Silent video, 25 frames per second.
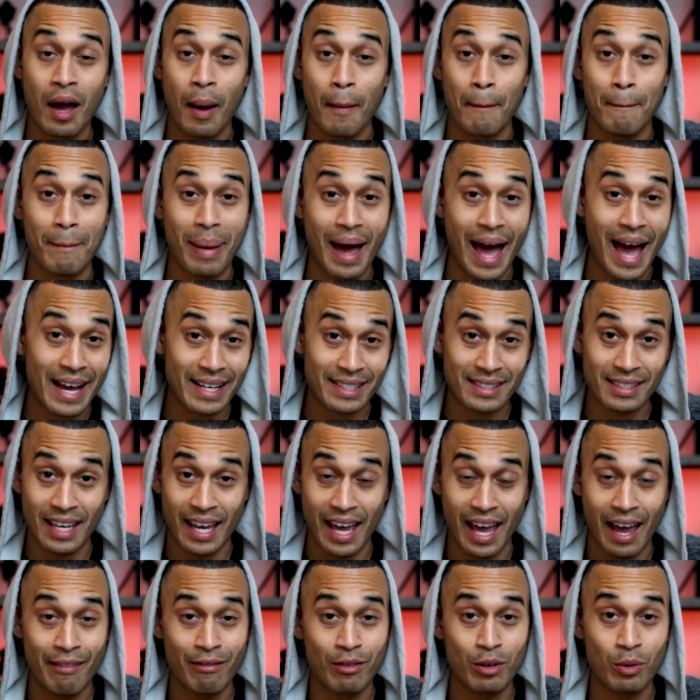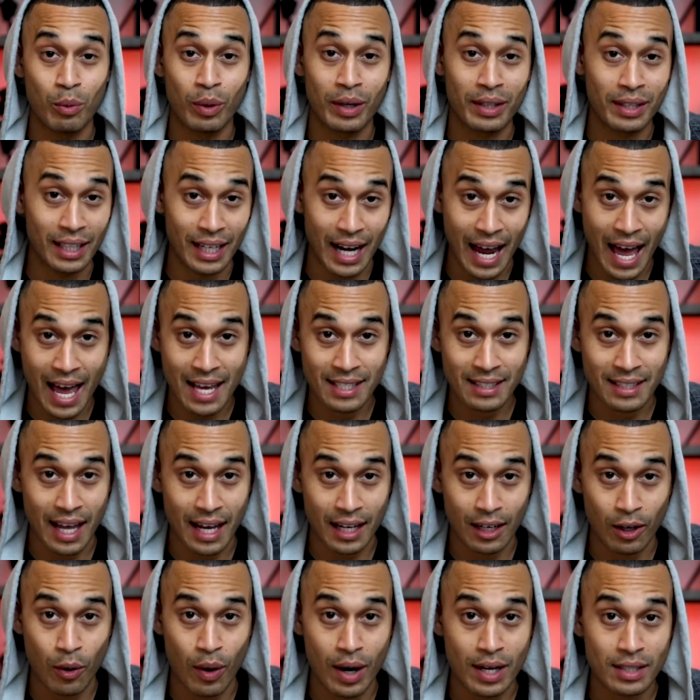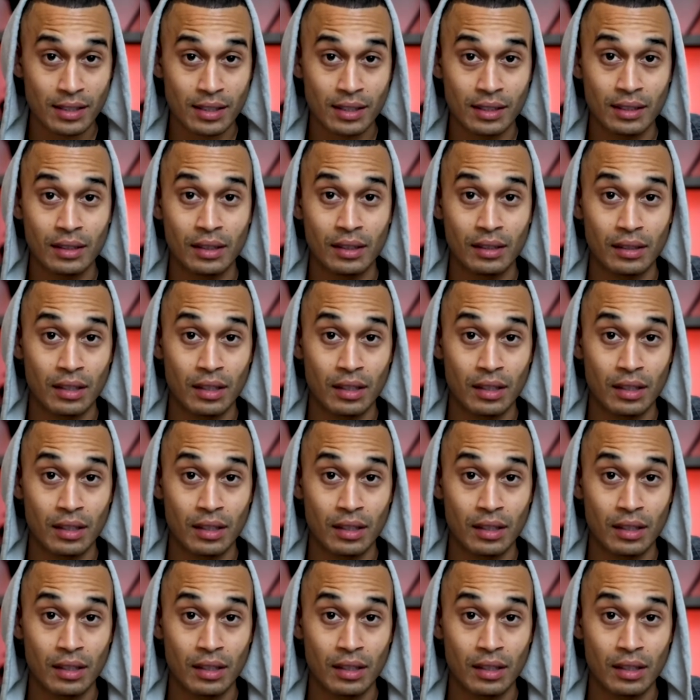Back to everyone that asked that question.